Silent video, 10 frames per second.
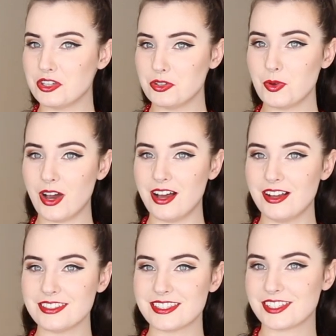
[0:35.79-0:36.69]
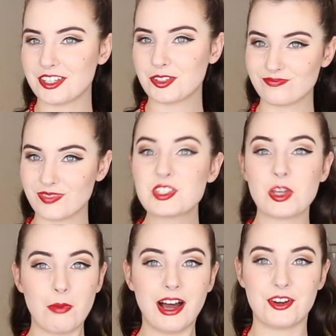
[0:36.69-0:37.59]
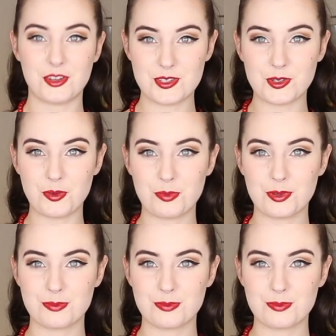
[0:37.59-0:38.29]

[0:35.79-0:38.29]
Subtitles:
you ask? Tomato soup.